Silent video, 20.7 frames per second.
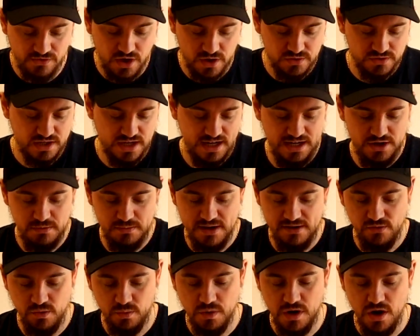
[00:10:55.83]
those a little bit
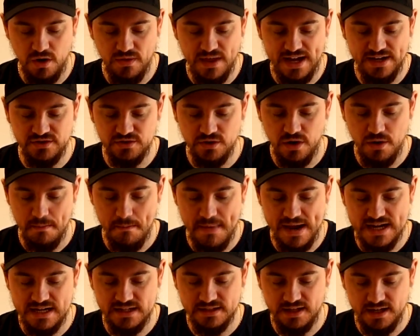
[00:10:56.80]
of a whirl. That is
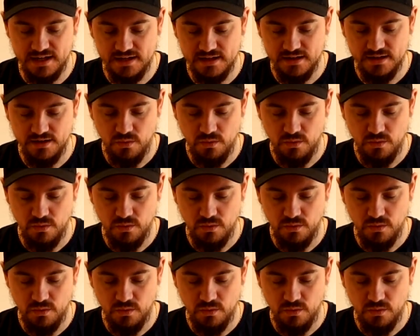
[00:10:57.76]
amazing.